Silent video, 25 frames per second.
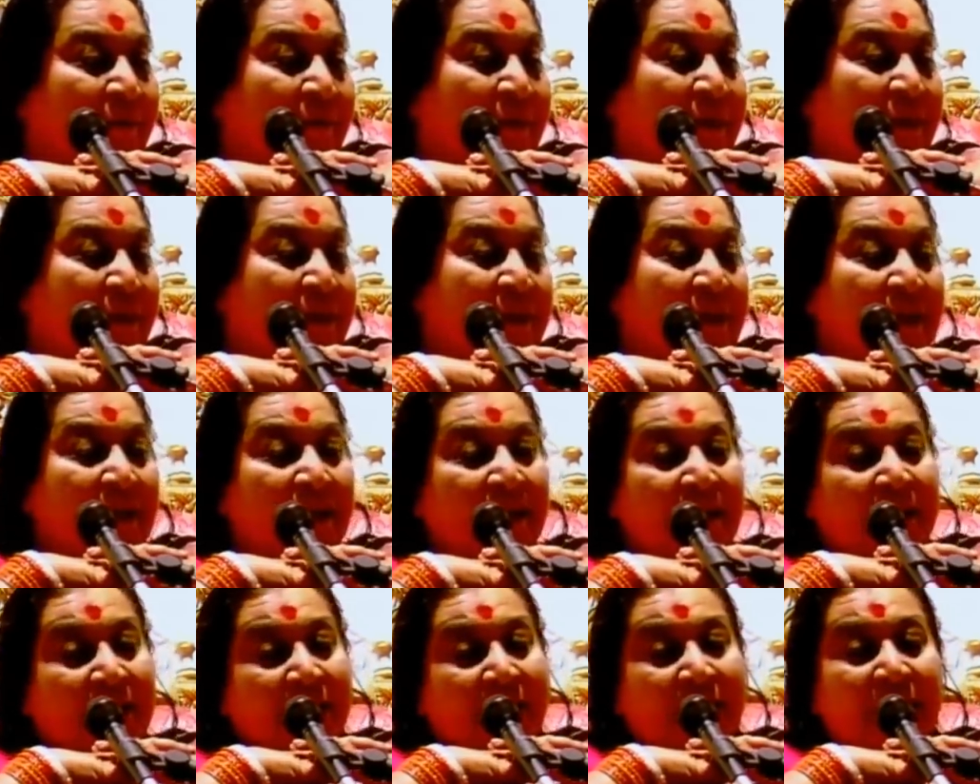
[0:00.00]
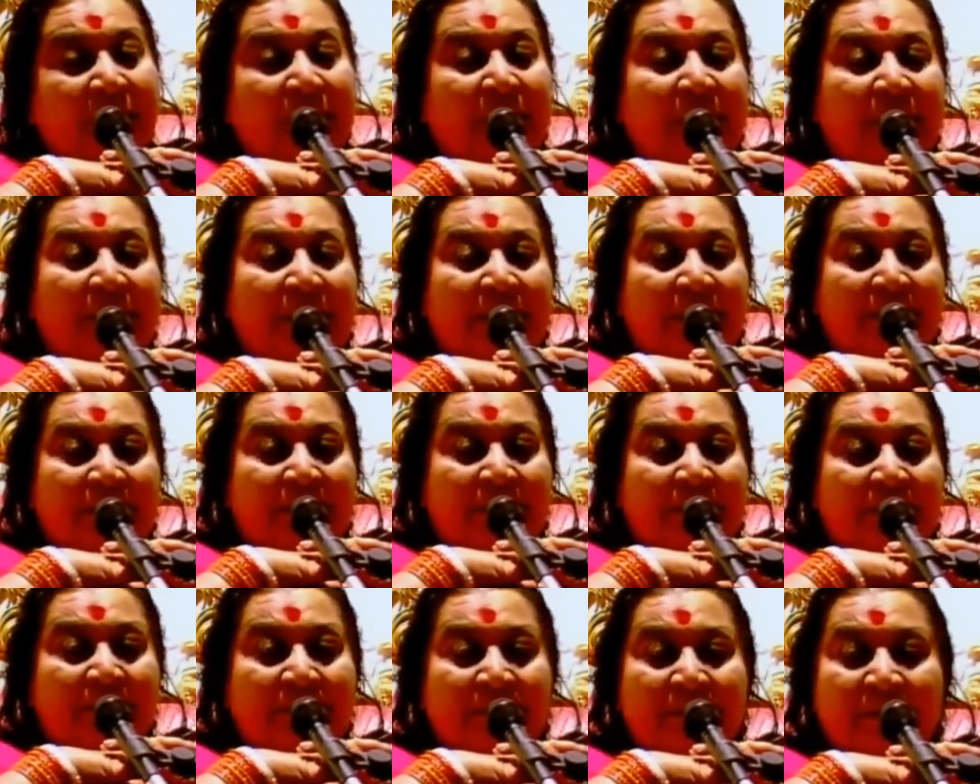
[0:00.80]
which is an eternal
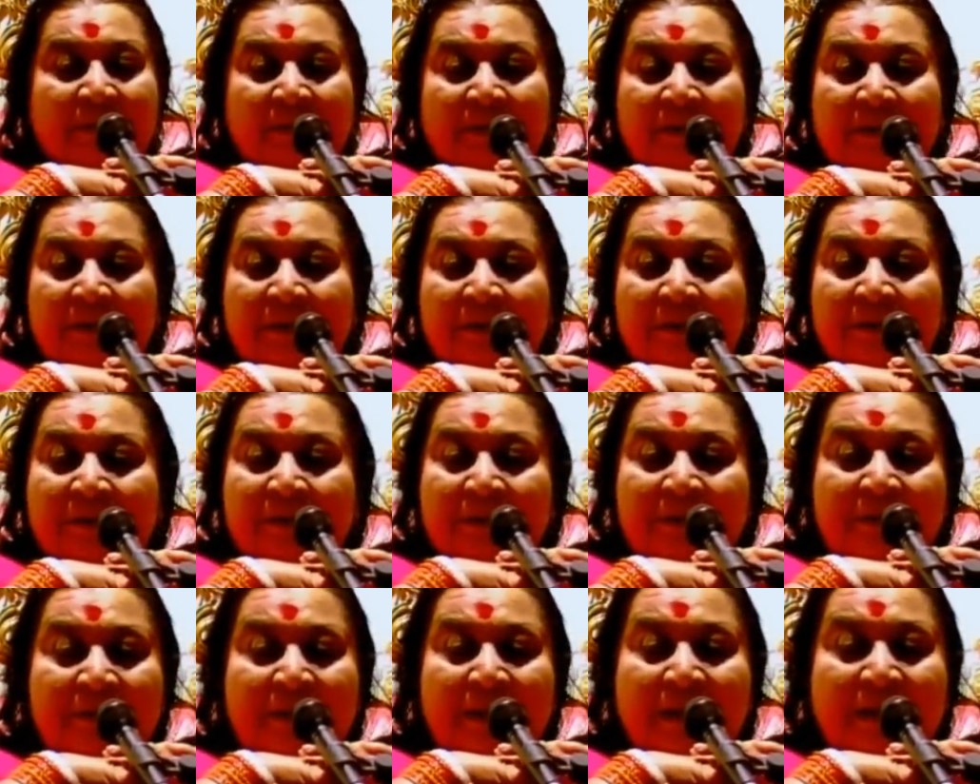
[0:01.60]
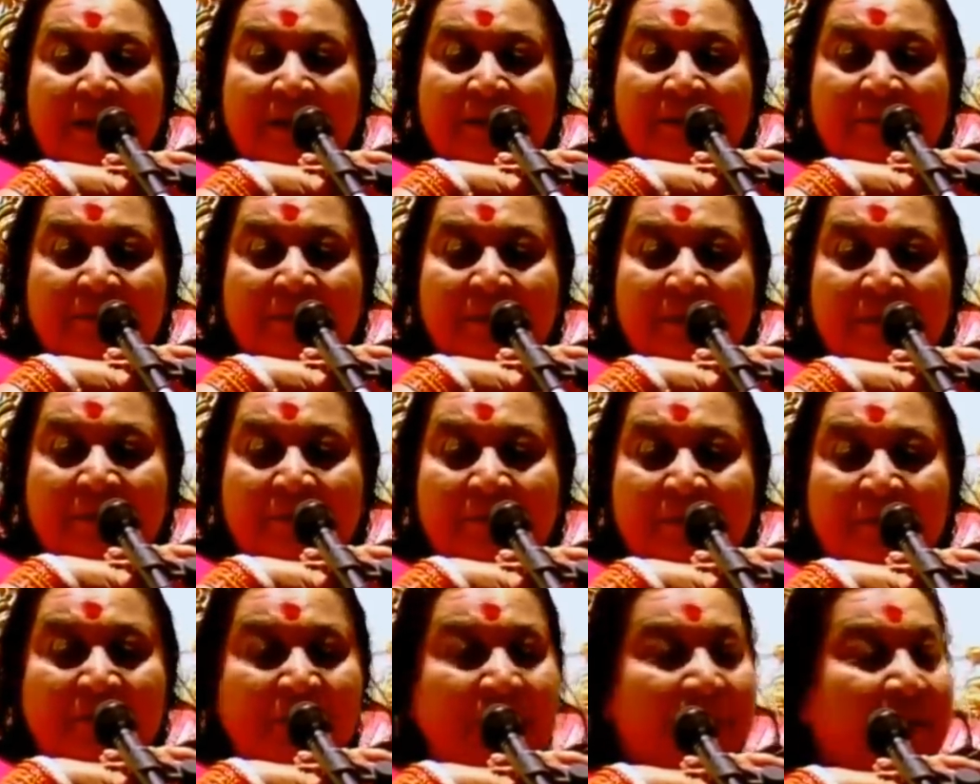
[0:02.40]
light. These lights will
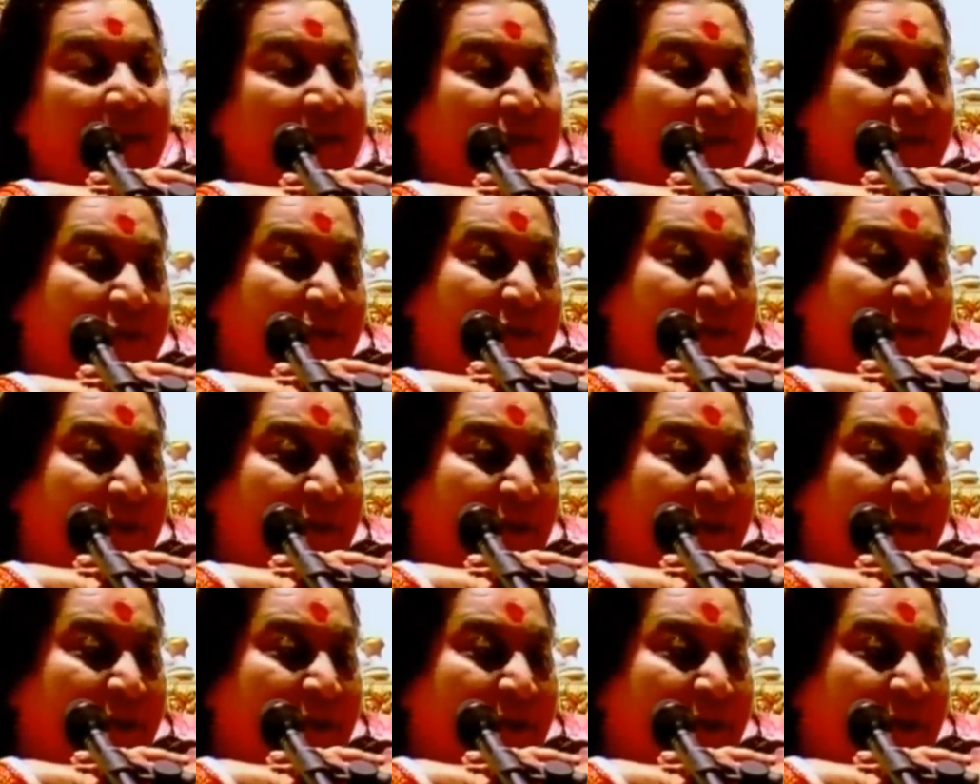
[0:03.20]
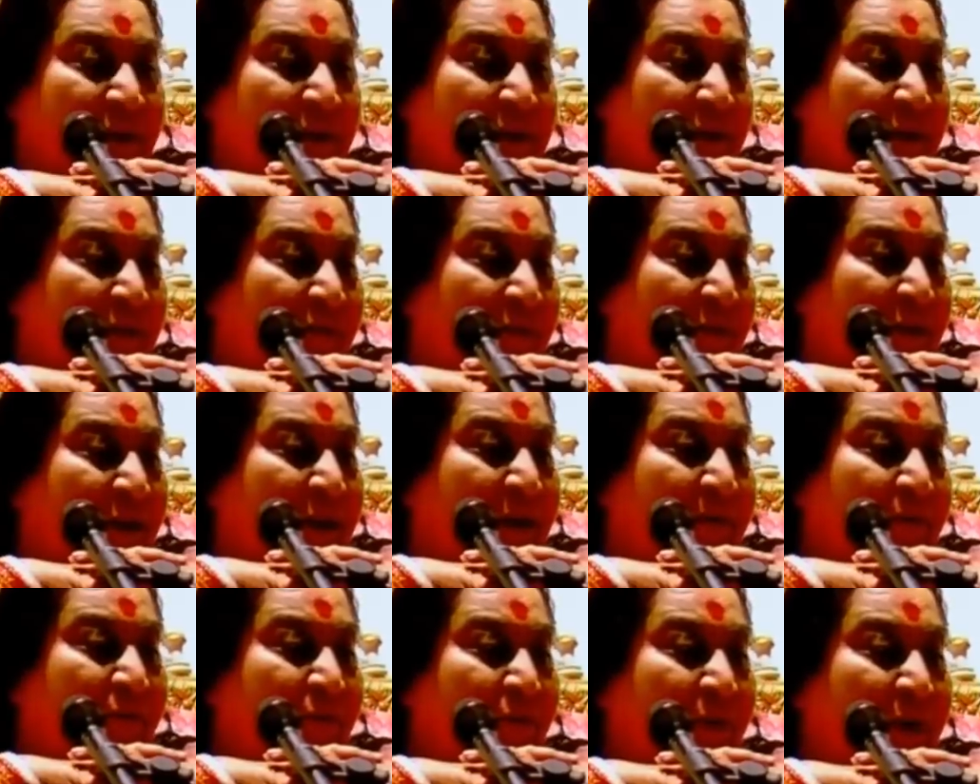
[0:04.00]
be finished.
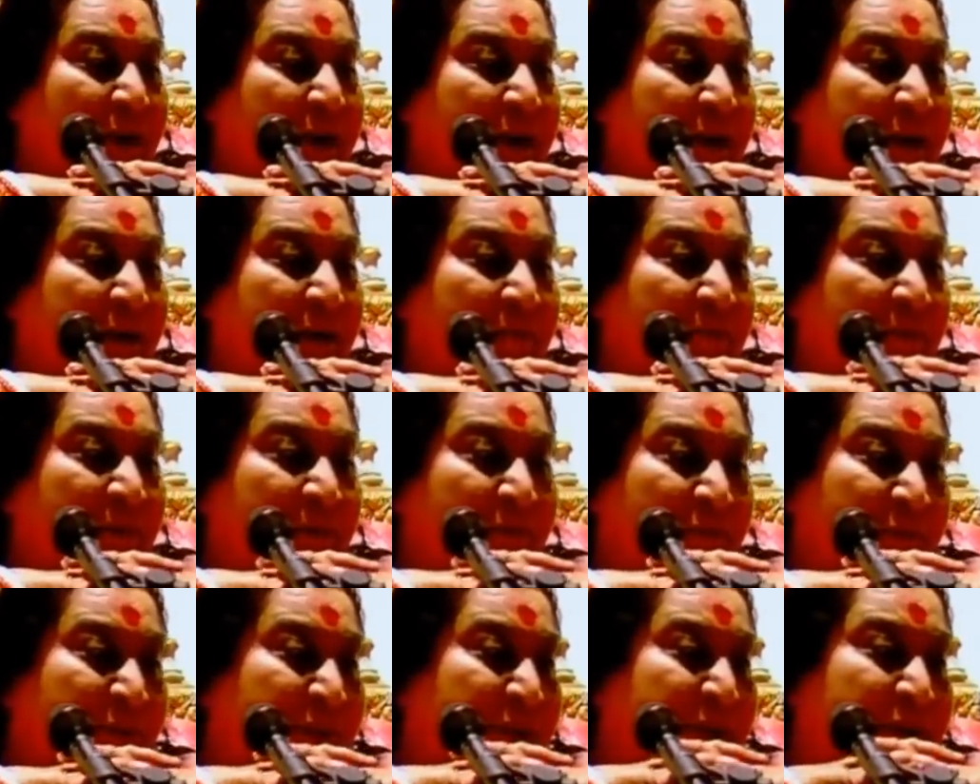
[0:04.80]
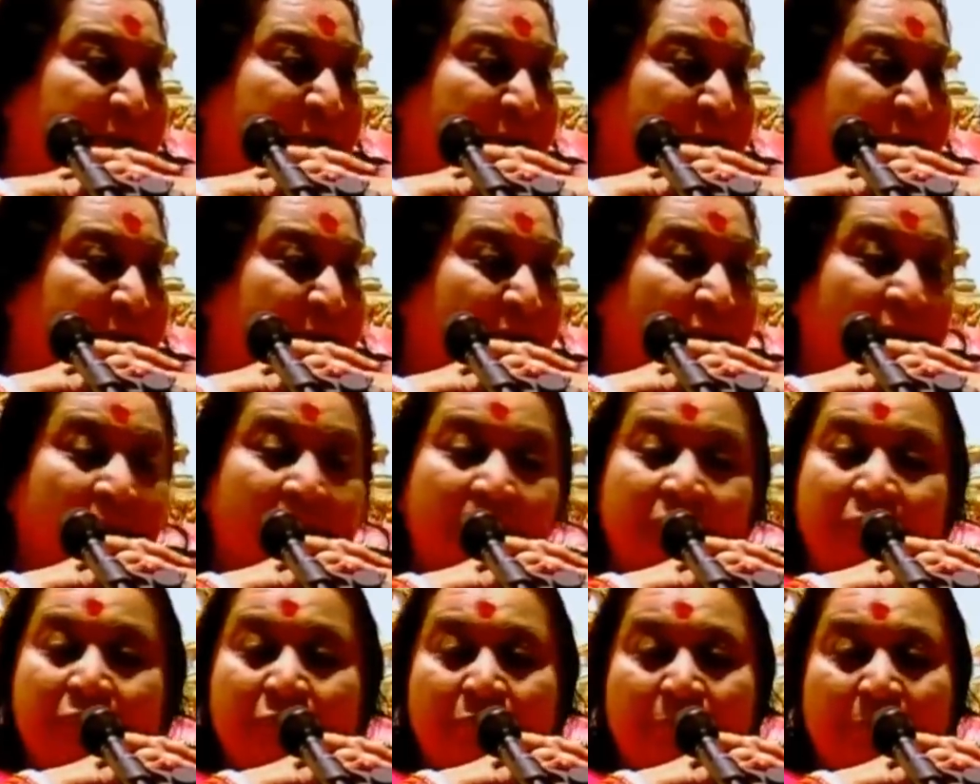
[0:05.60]
We'll have to light them every year,
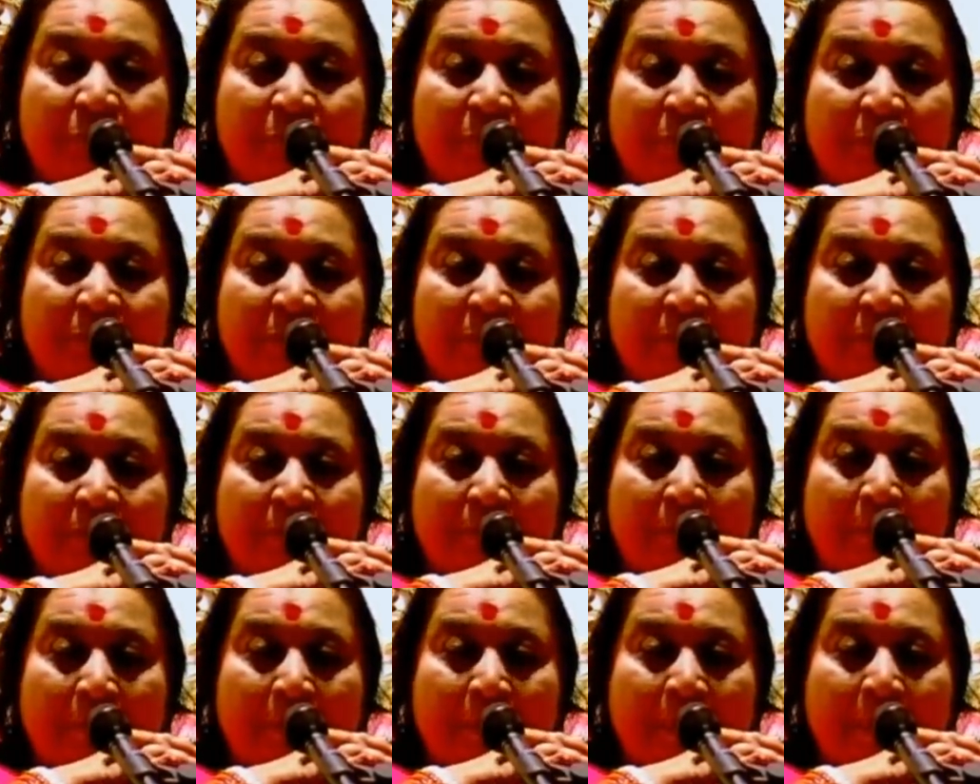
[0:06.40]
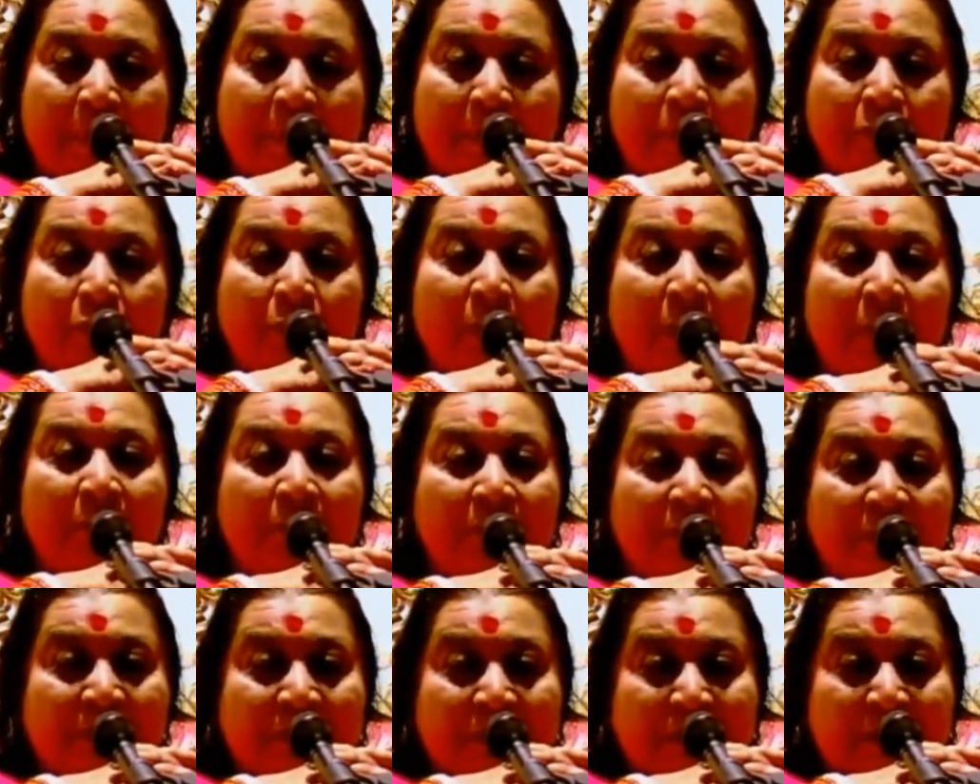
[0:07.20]
not you people. You
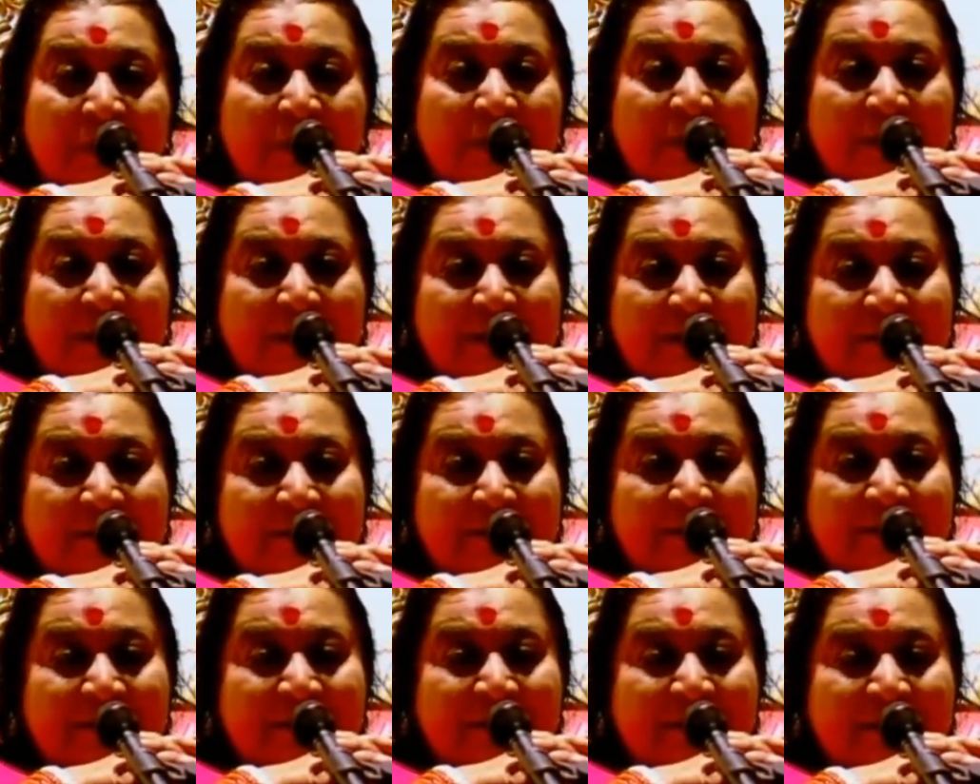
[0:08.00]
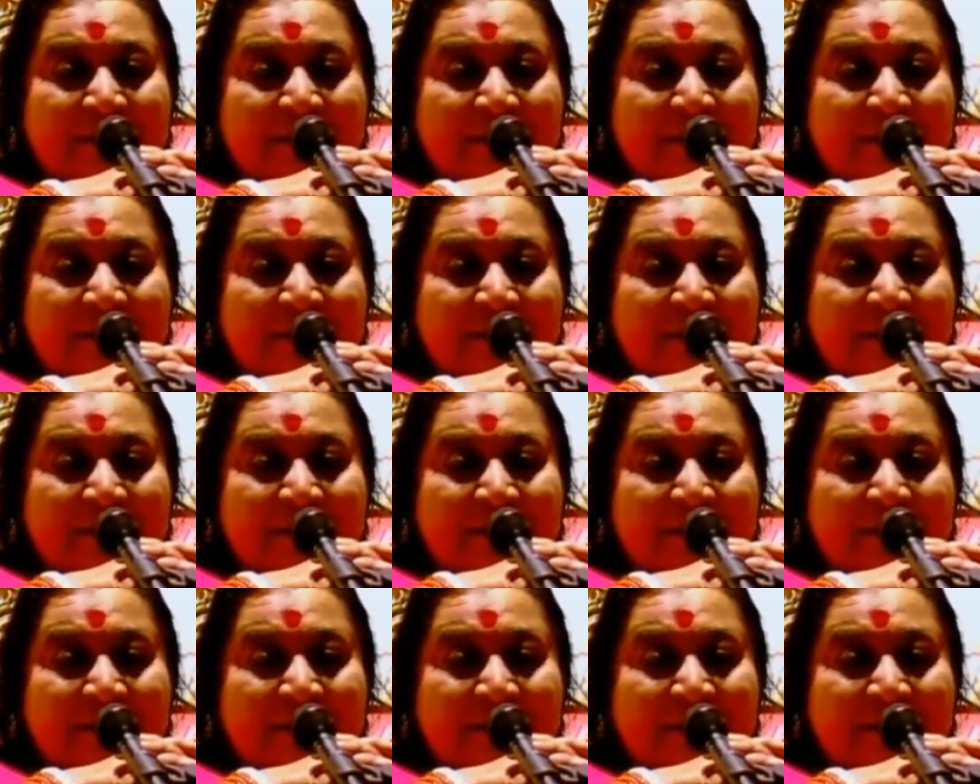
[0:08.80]
have eternal light.